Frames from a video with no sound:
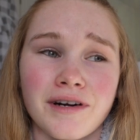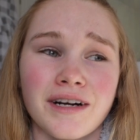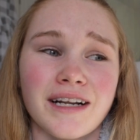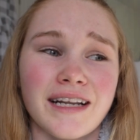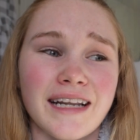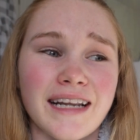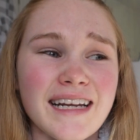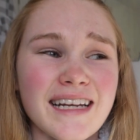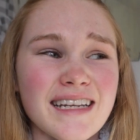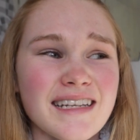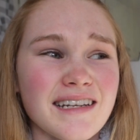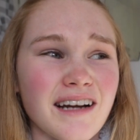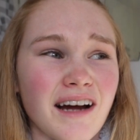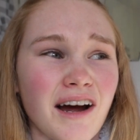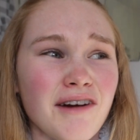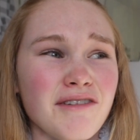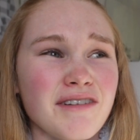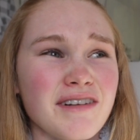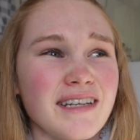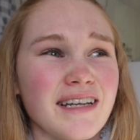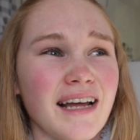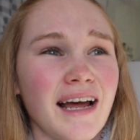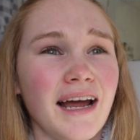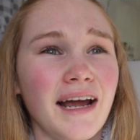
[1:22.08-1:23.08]
at least, I would
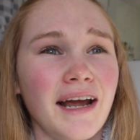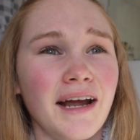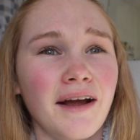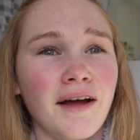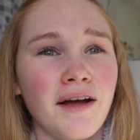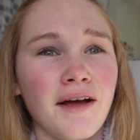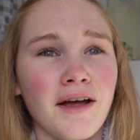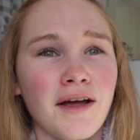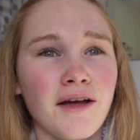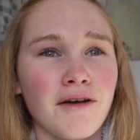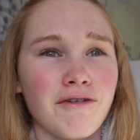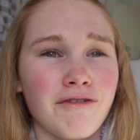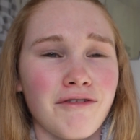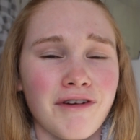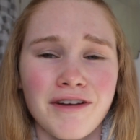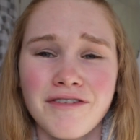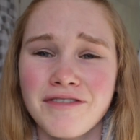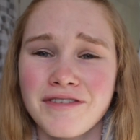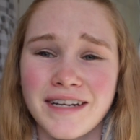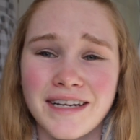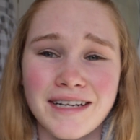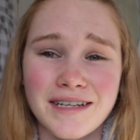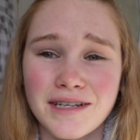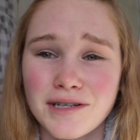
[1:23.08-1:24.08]
say,
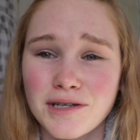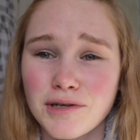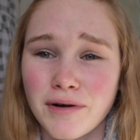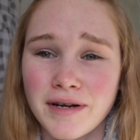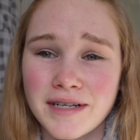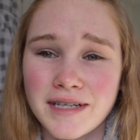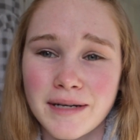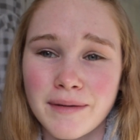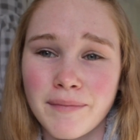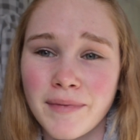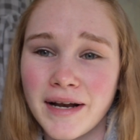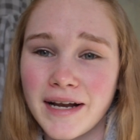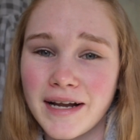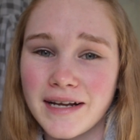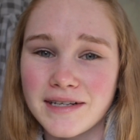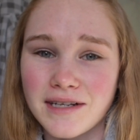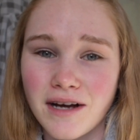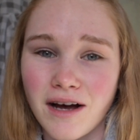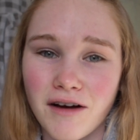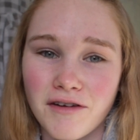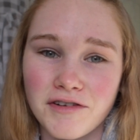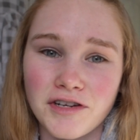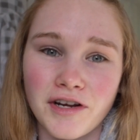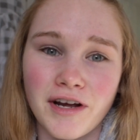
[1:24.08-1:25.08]
15 to 20 minutes
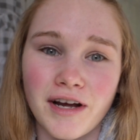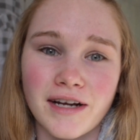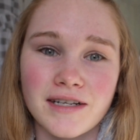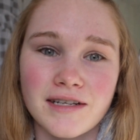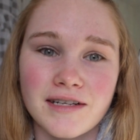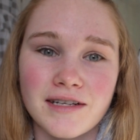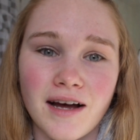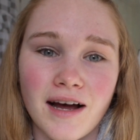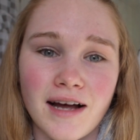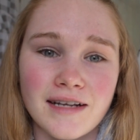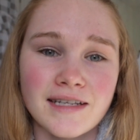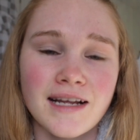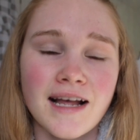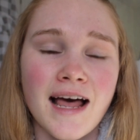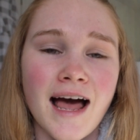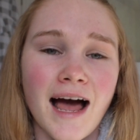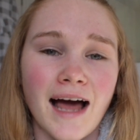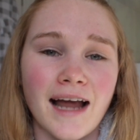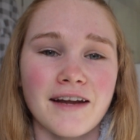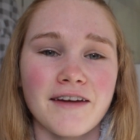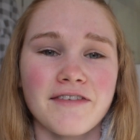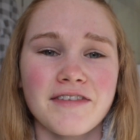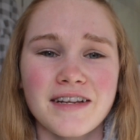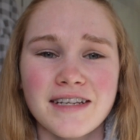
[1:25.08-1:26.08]
after you exercise,
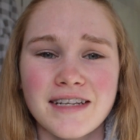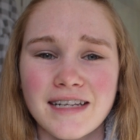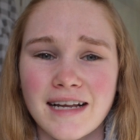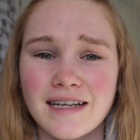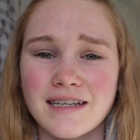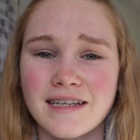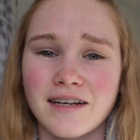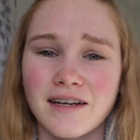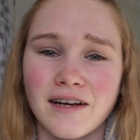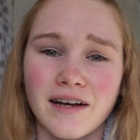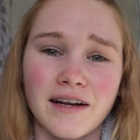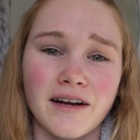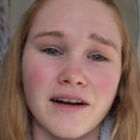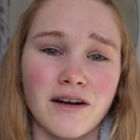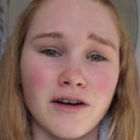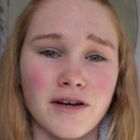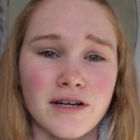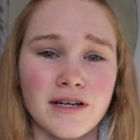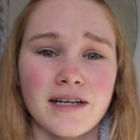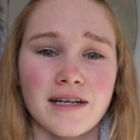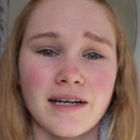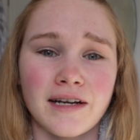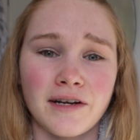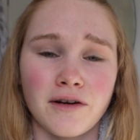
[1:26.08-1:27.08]
and if this isn't
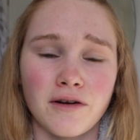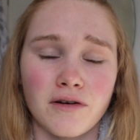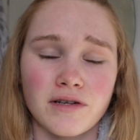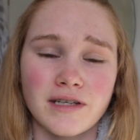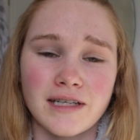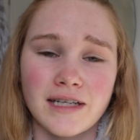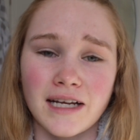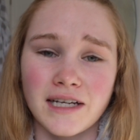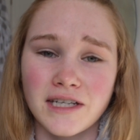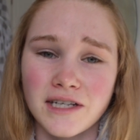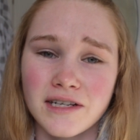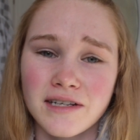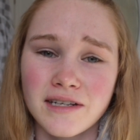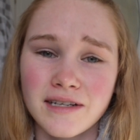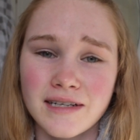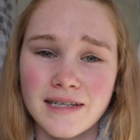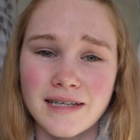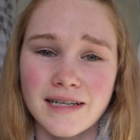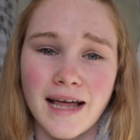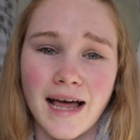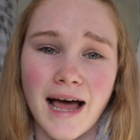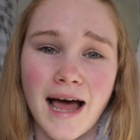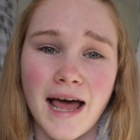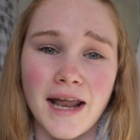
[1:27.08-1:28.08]
included in your sessions,
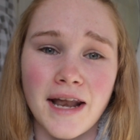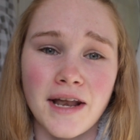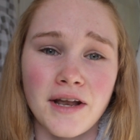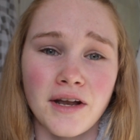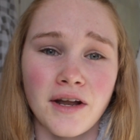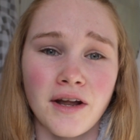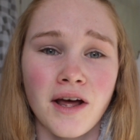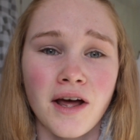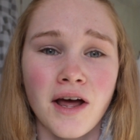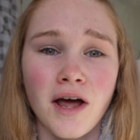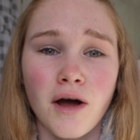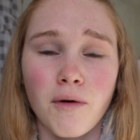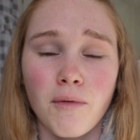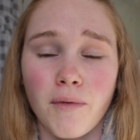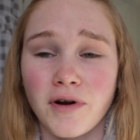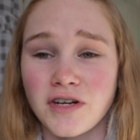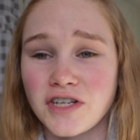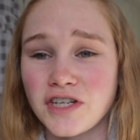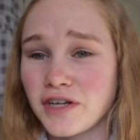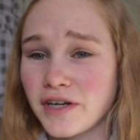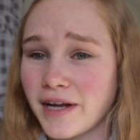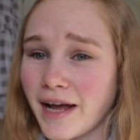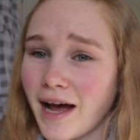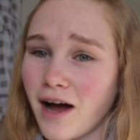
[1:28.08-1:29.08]
then
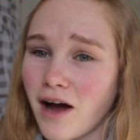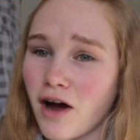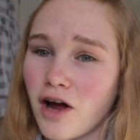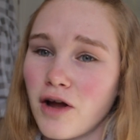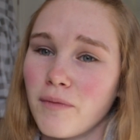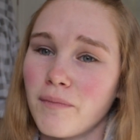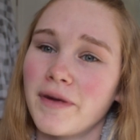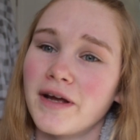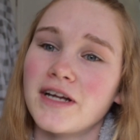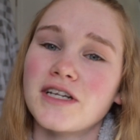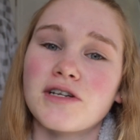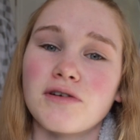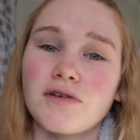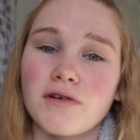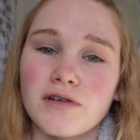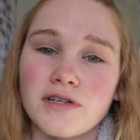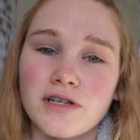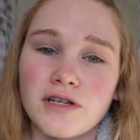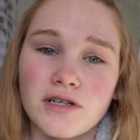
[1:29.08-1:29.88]
once you get home make sure to